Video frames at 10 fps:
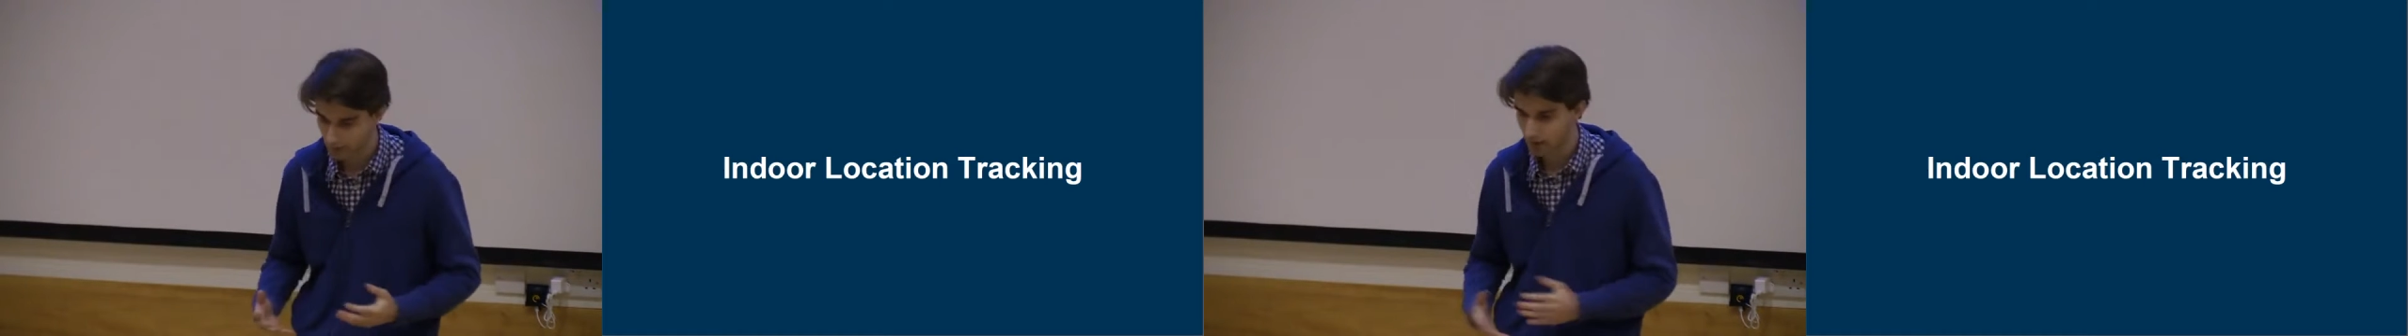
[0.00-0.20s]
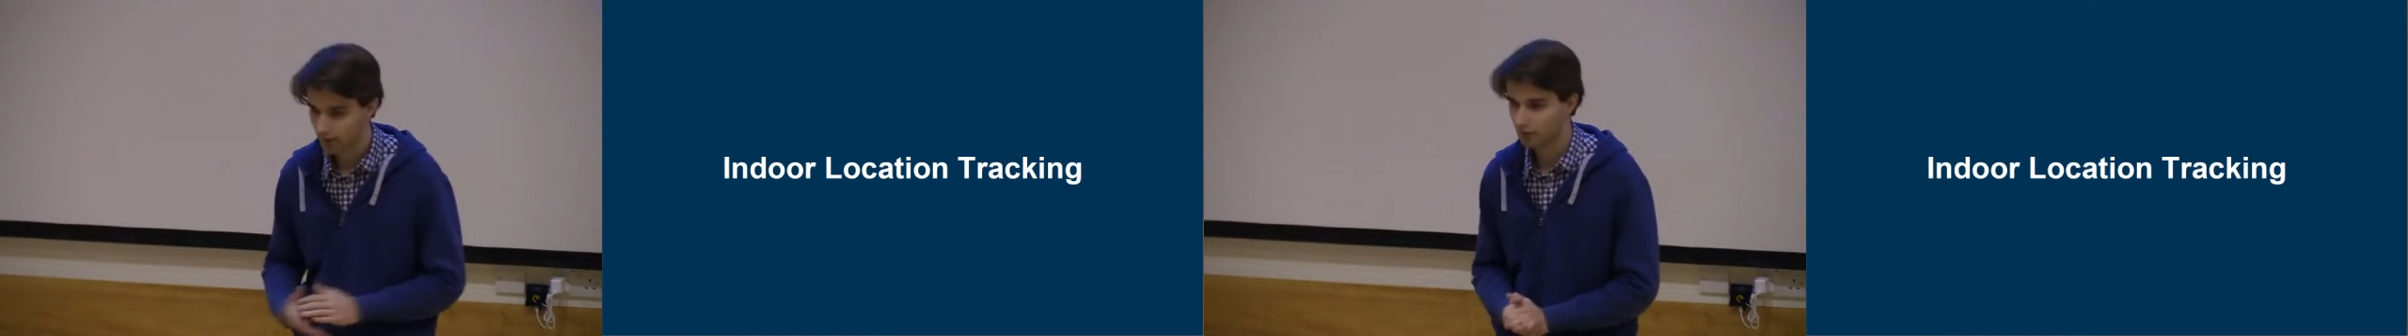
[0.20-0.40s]

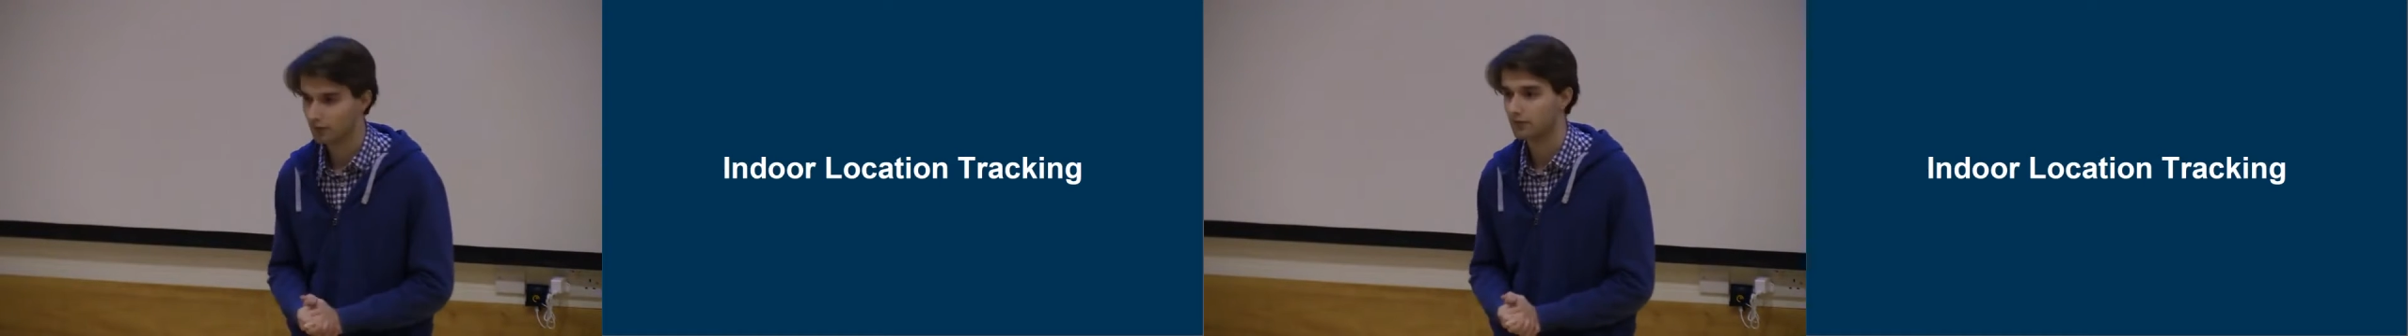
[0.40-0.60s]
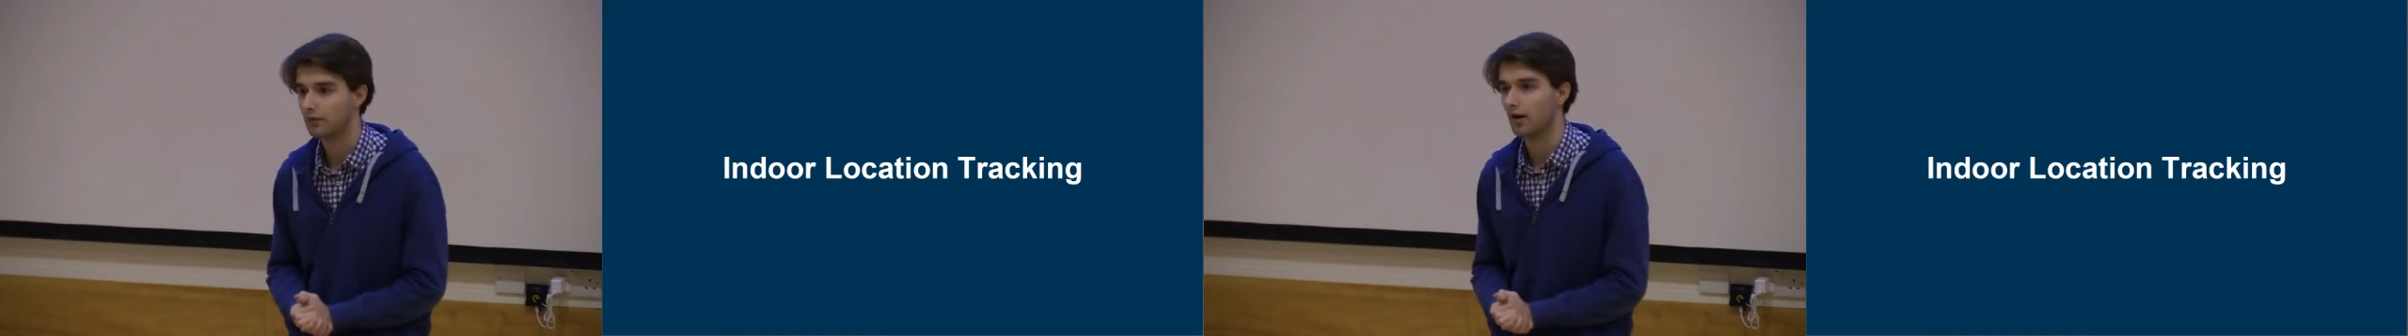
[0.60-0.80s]
get our sort
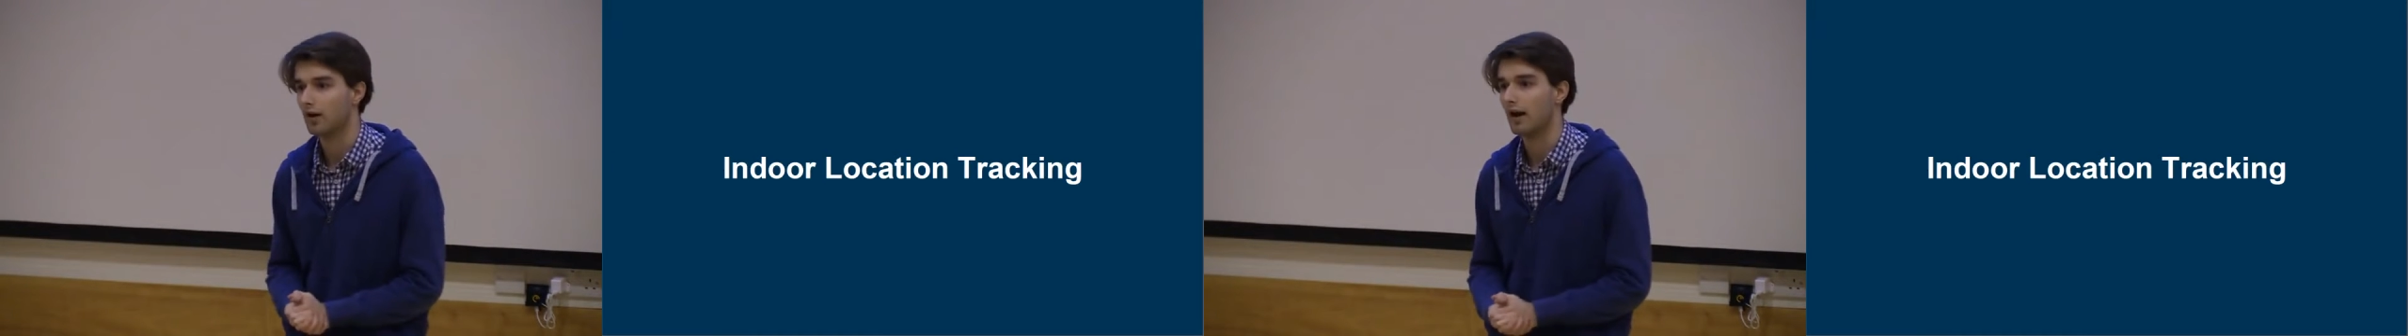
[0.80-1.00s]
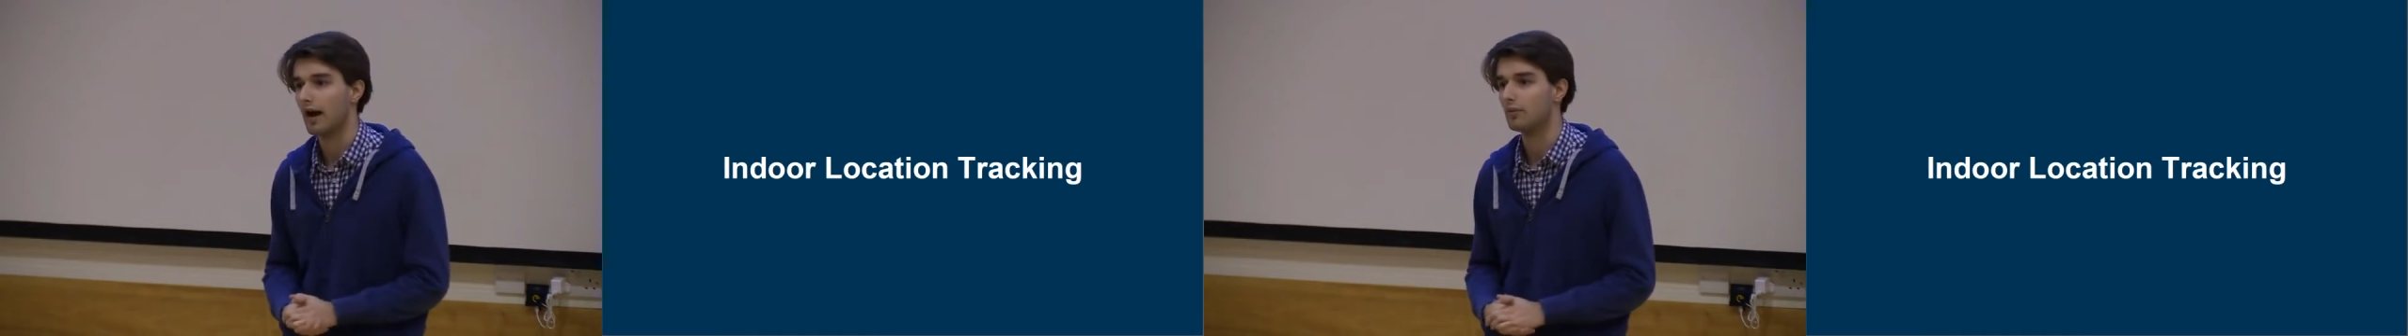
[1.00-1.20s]
of
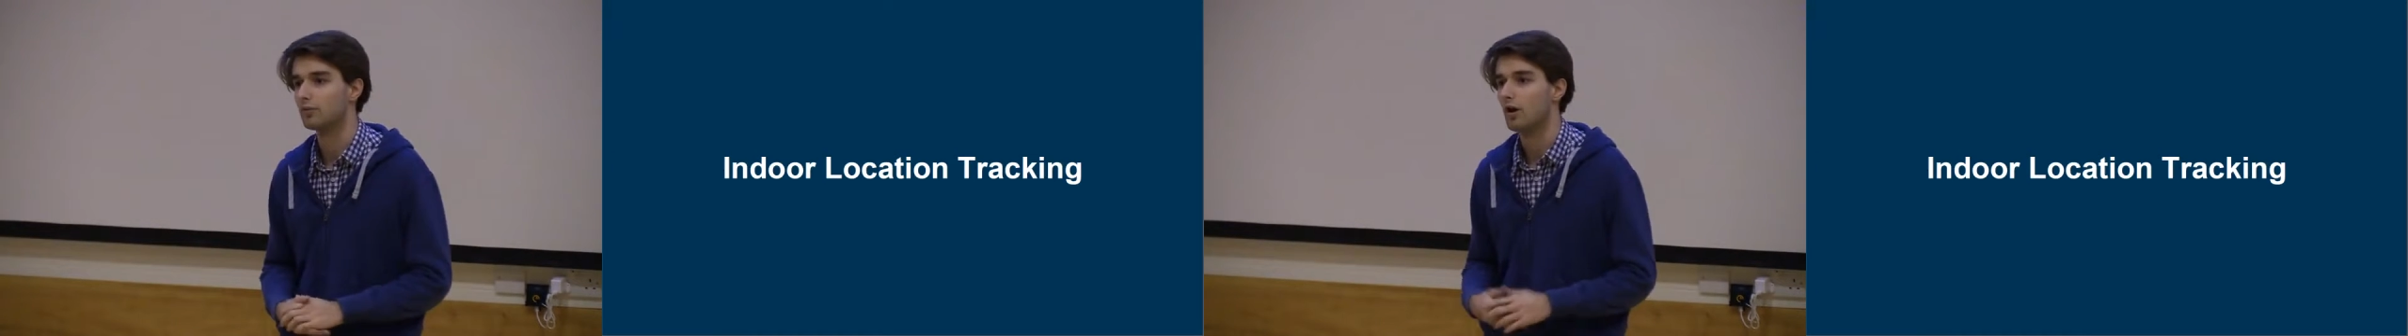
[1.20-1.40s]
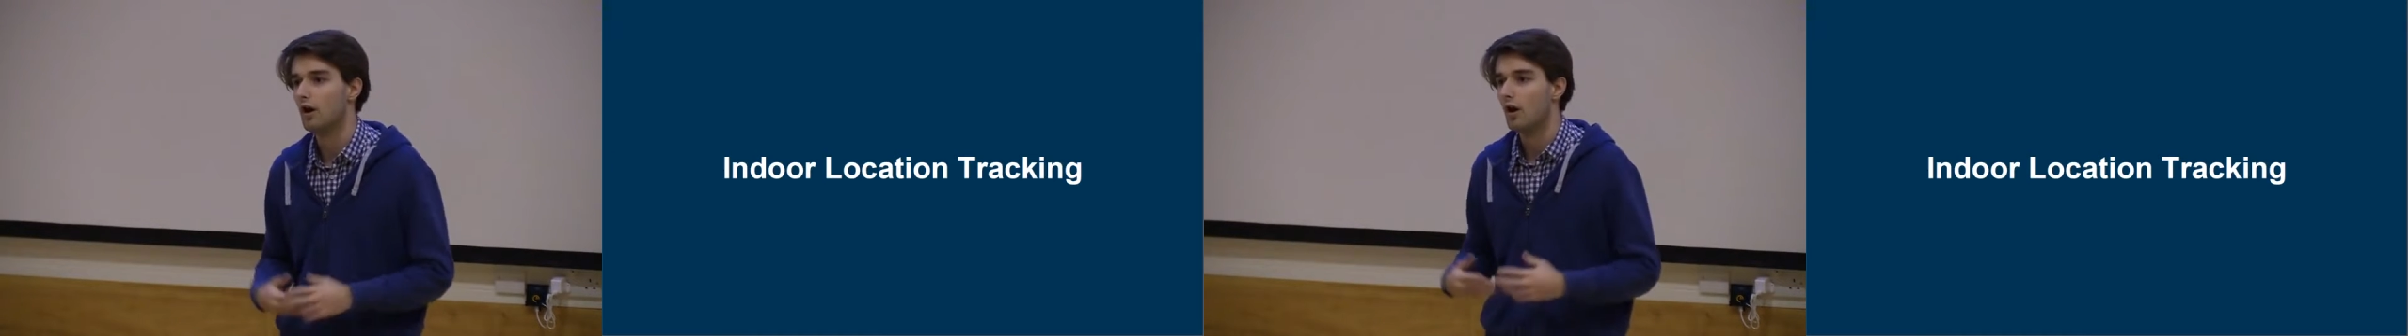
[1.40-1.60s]
uh, app